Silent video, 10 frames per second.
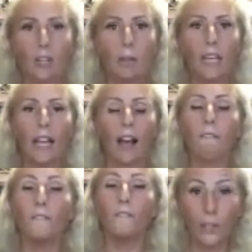being a
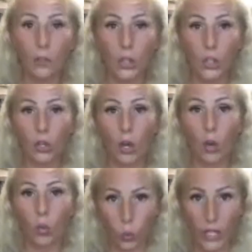filtered,
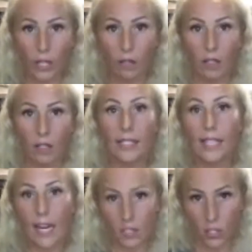real
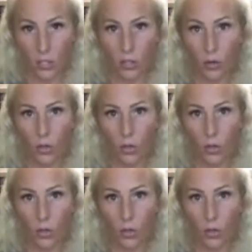side to you.